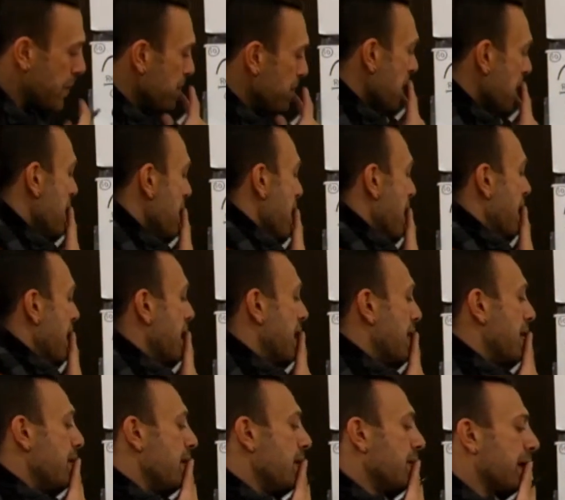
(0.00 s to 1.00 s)
is it?
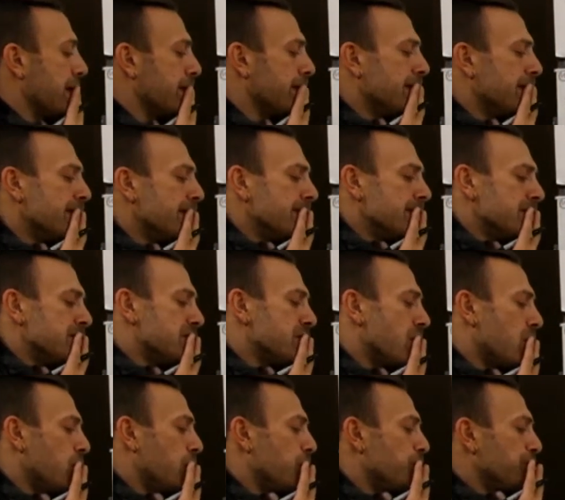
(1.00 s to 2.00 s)
Okay,
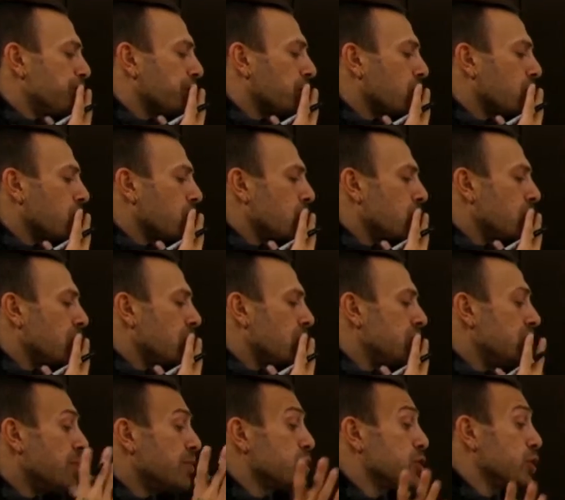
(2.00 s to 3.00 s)
so
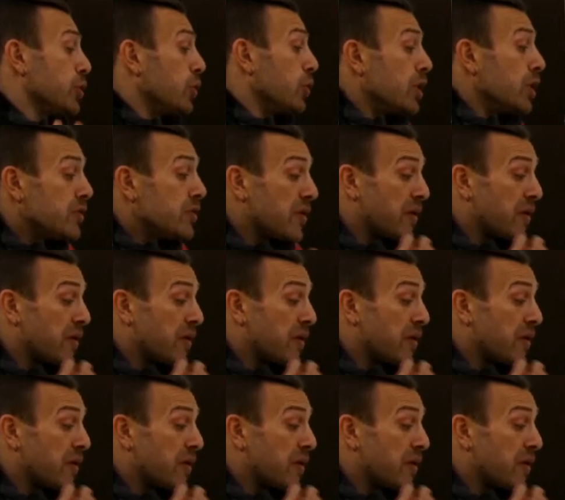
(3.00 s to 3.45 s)
number 2.